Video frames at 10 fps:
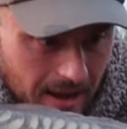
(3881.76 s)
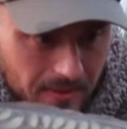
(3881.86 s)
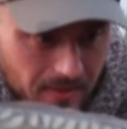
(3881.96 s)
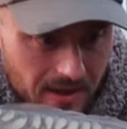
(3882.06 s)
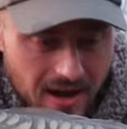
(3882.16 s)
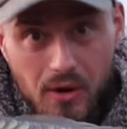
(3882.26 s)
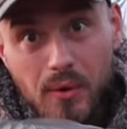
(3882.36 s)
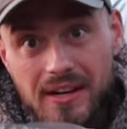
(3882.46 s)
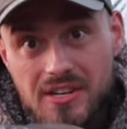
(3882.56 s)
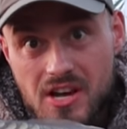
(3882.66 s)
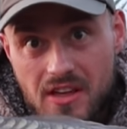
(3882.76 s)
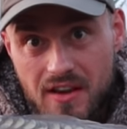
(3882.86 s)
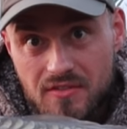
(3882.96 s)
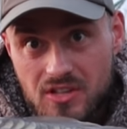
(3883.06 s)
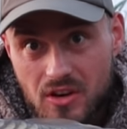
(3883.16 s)
happy with that. I'll quickly show
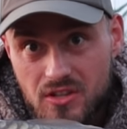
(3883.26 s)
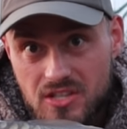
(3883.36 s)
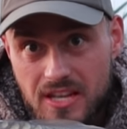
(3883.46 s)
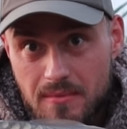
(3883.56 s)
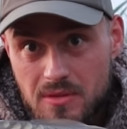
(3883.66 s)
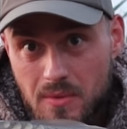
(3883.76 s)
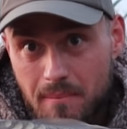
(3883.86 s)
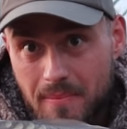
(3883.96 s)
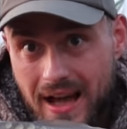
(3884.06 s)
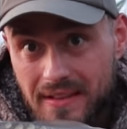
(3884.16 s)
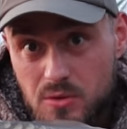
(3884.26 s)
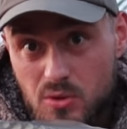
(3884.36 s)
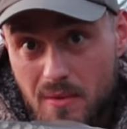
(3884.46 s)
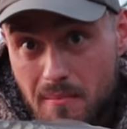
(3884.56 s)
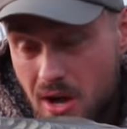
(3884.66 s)
the other side, slip this one back. This
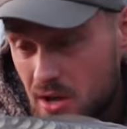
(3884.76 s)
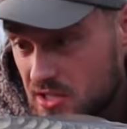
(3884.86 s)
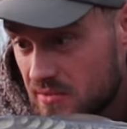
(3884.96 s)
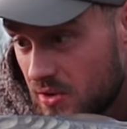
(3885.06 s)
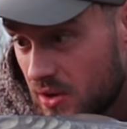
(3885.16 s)
is on the margin